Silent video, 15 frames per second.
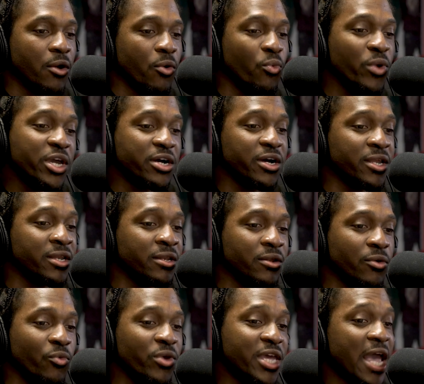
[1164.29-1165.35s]
we
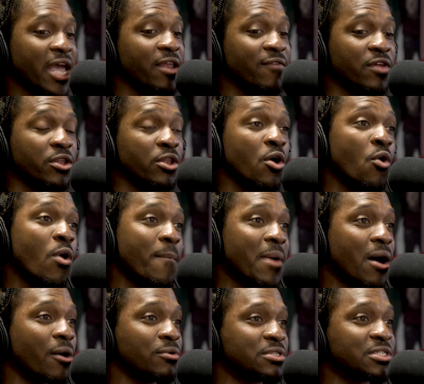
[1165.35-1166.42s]
can't even know
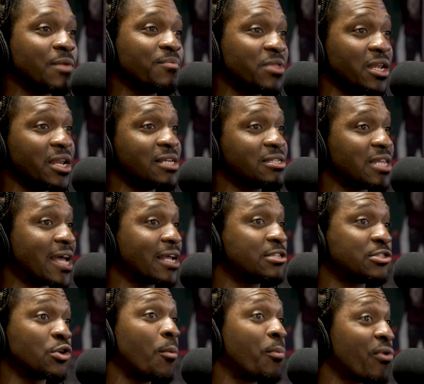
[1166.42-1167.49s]
about something that's like
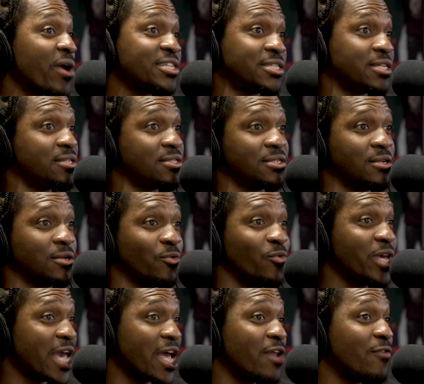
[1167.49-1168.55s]
so precious.
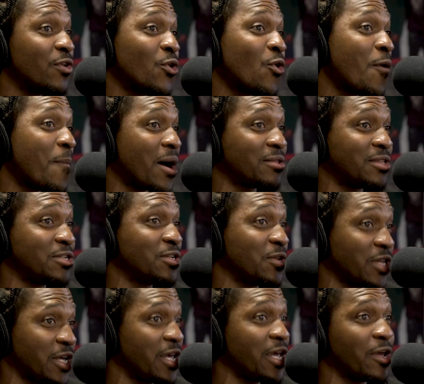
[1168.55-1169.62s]
We can't even know about
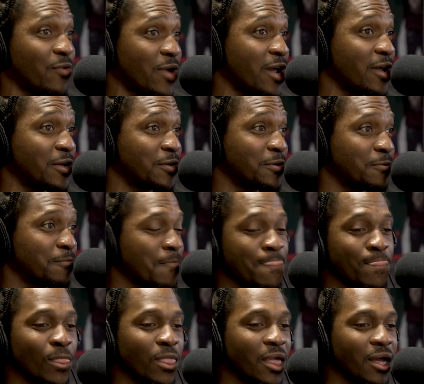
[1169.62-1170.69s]
the kid, right?
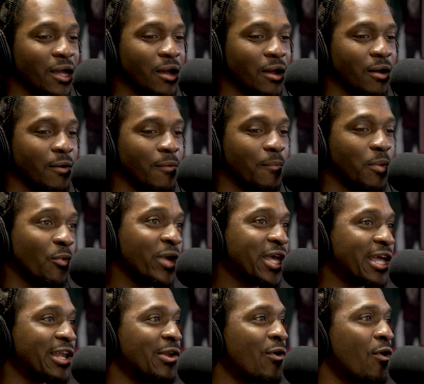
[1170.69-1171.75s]
But we
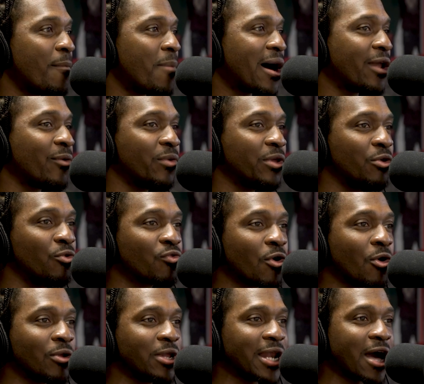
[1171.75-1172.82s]
can know about it when you
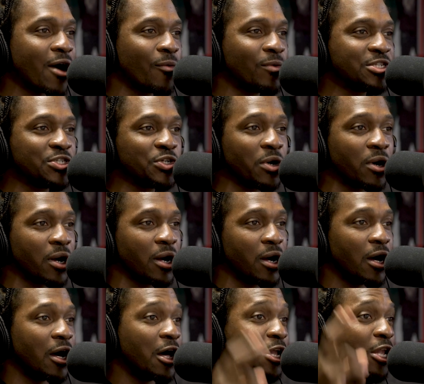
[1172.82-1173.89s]
roll it out with your
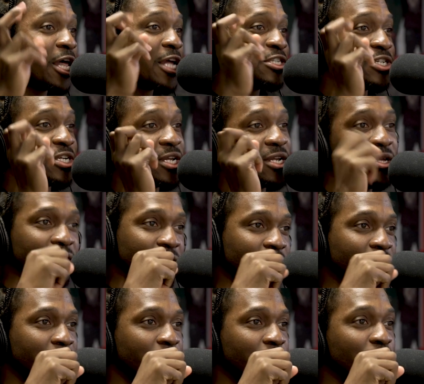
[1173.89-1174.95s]
alleged
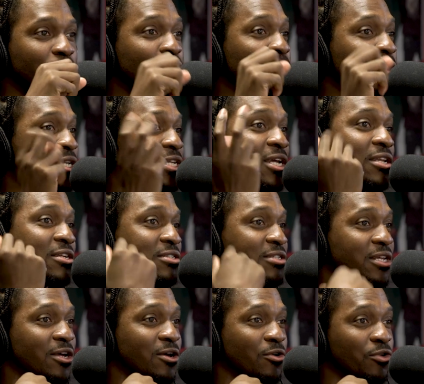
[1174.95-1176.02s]
new Adidas
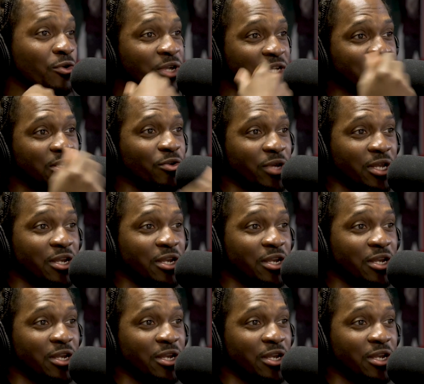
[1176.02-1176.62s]
deal. You can